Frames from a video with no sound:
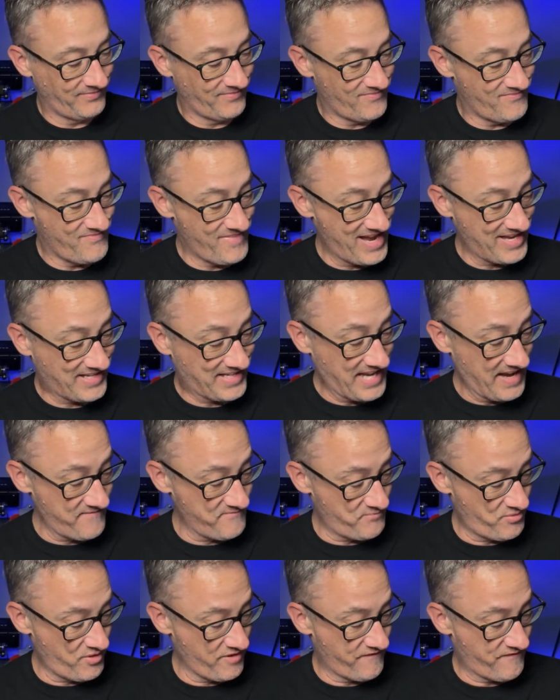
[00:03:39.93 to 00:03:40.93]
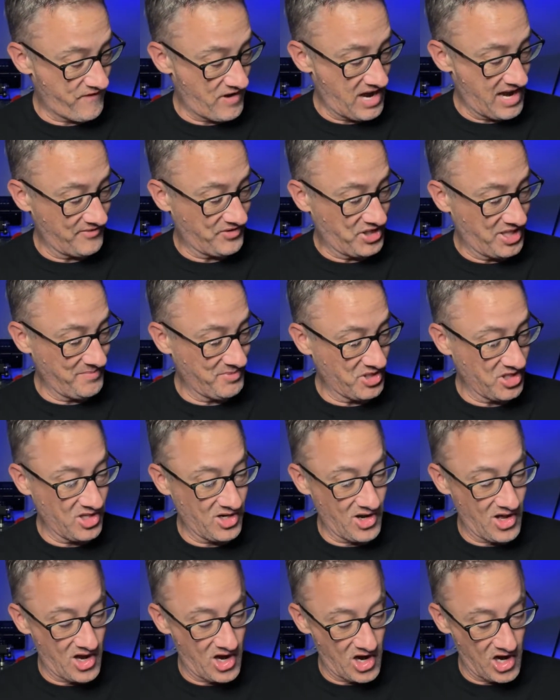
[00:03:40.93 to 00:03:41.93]
Man, 7.5 seems a
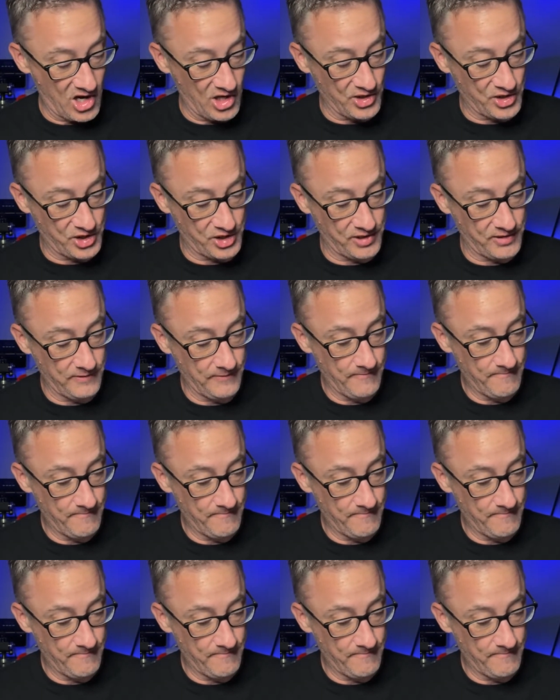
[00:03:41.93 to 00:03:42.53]
little harsh.